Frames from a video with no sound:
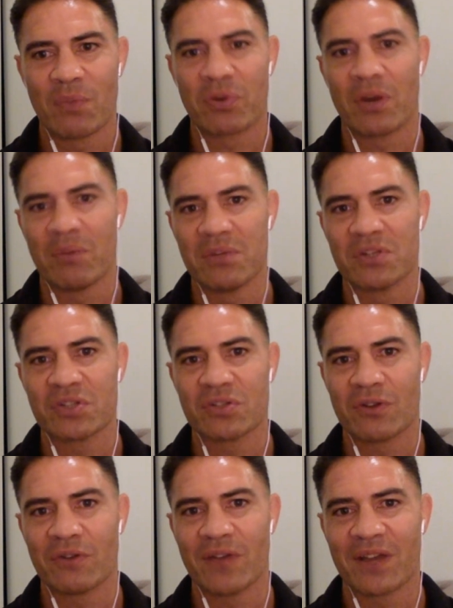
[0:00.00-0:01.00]
Prime
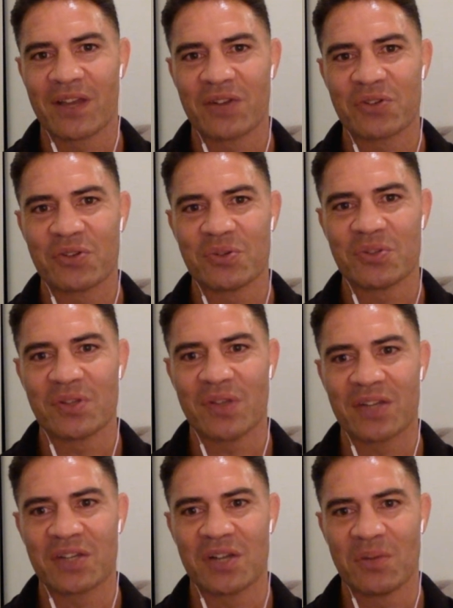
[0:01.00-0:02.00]
Minister of our country was
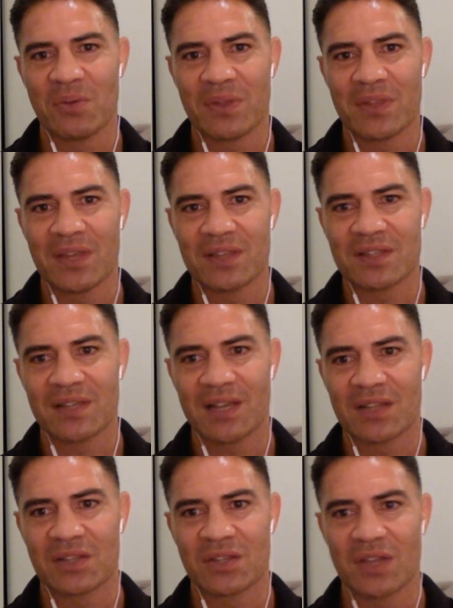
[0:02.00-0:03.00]
actually the one
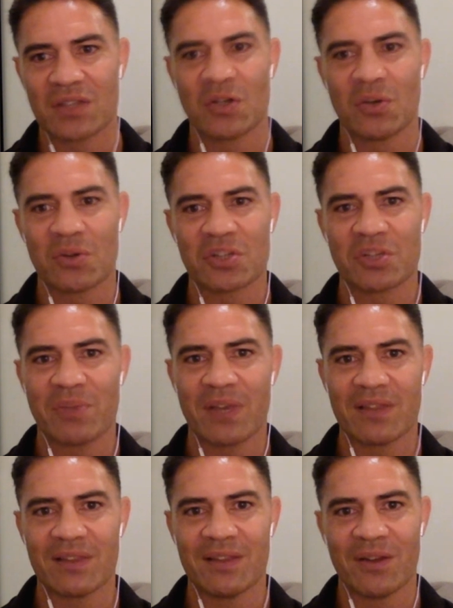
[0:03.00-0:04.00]
that told us
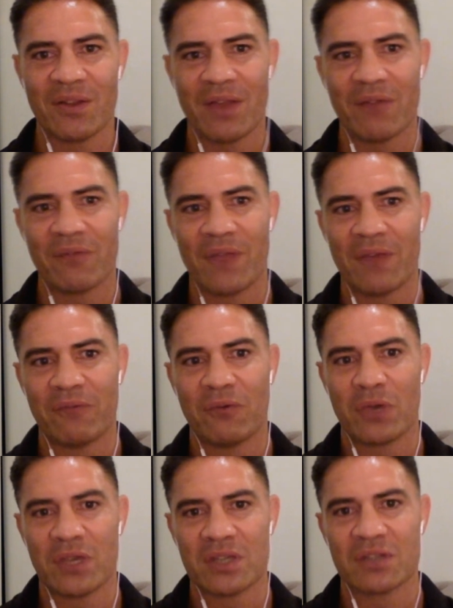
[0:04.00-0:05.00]
about that
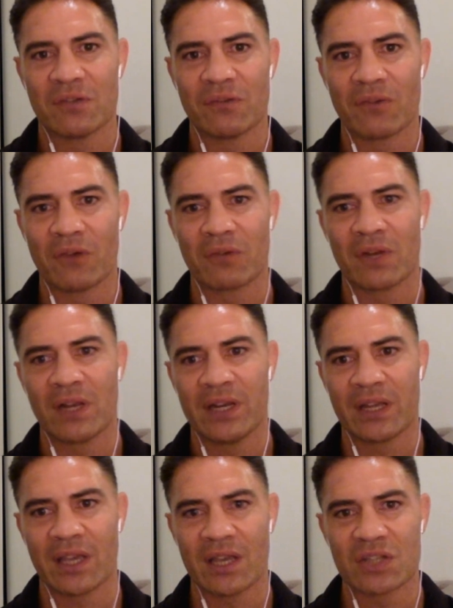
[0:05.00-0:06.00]
4 years of
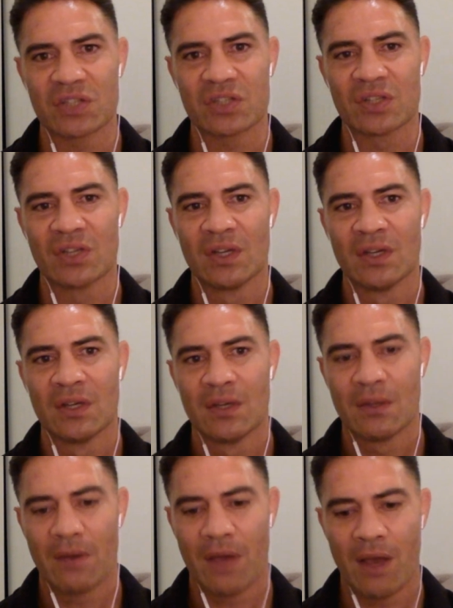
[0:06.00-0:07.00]
clean accounts.
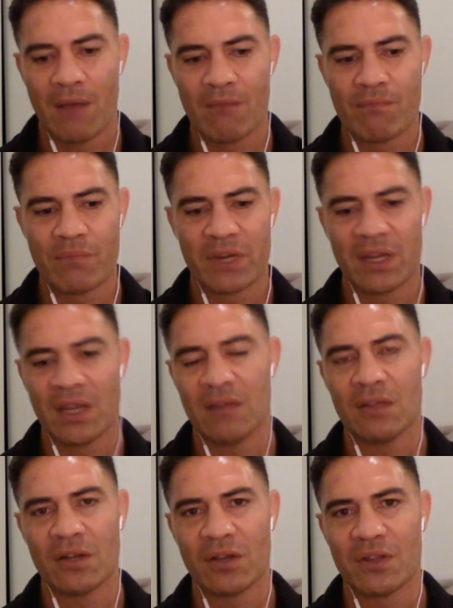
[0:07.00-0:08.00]
But
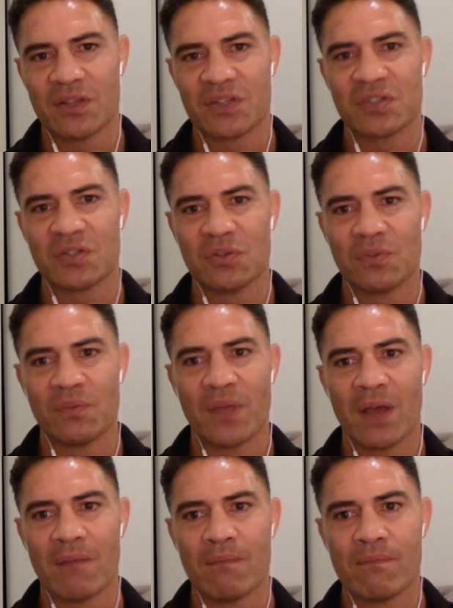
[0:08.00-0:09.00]
again, there's still
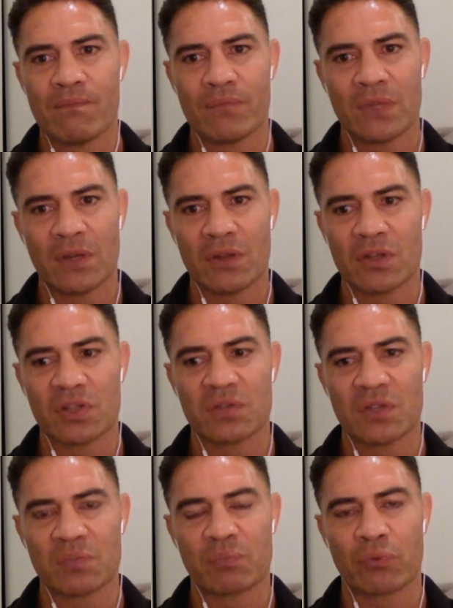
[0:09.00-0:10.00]

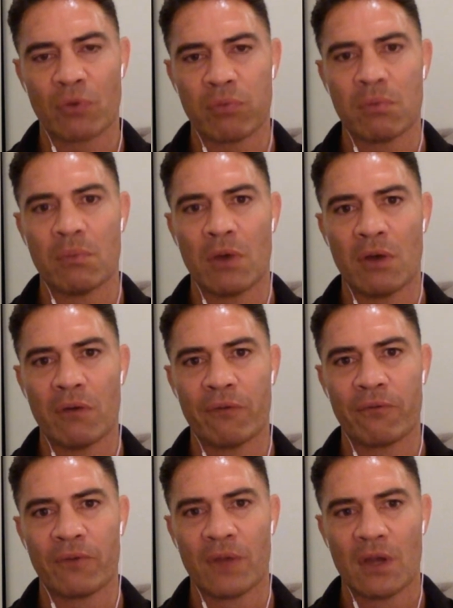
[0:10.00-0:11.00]
this problem
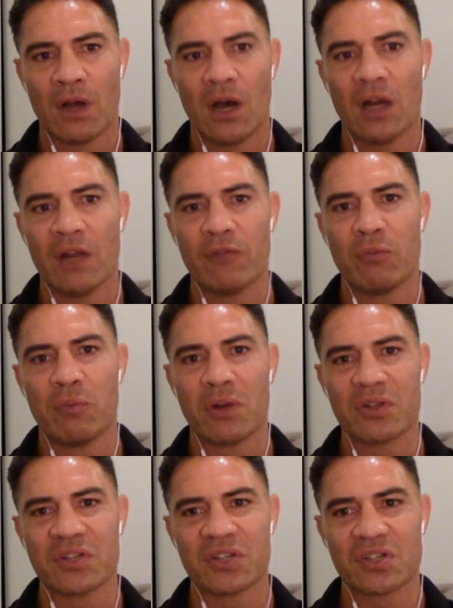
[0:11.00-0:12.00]
of high-level
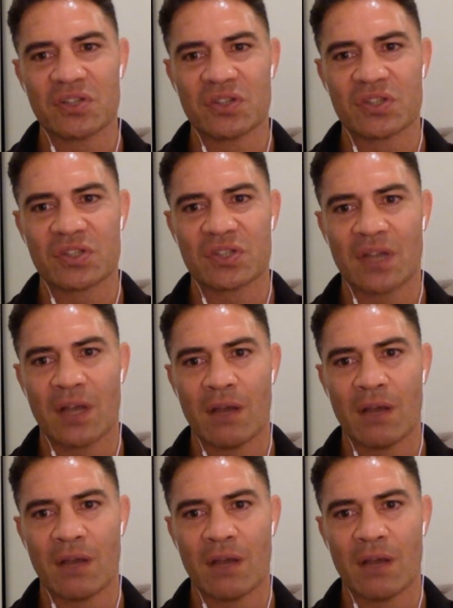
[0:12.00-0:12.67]
politicians